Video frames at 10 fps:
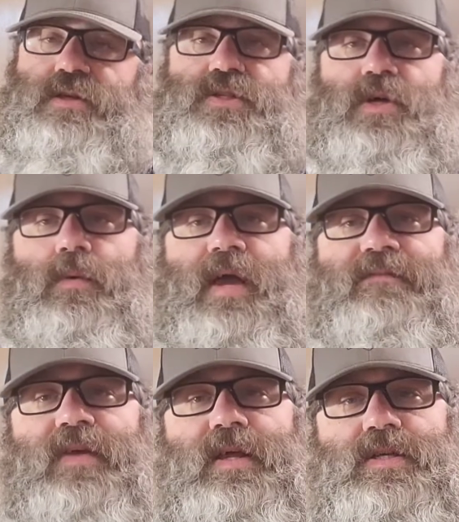So
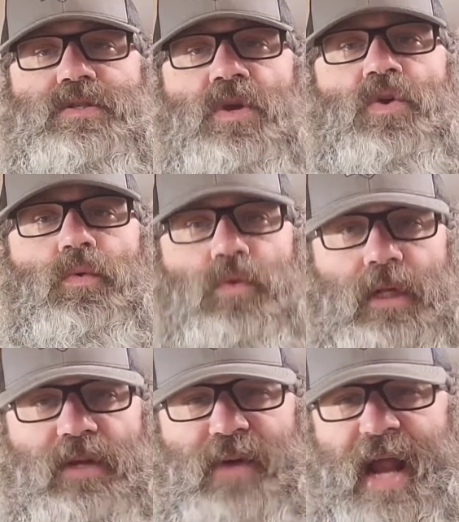if it is
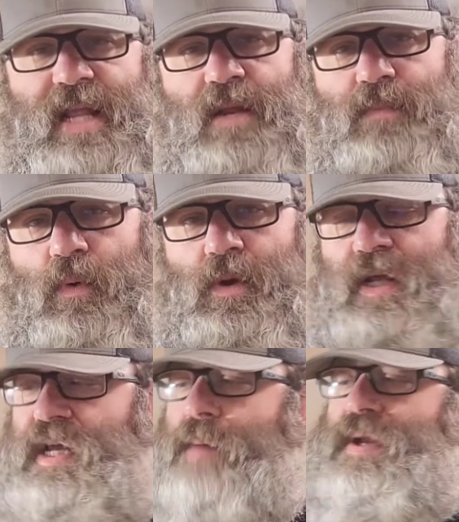really raining and pouring
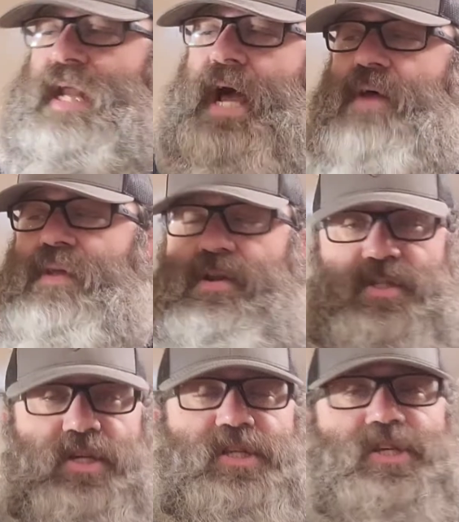and coming down, there's a good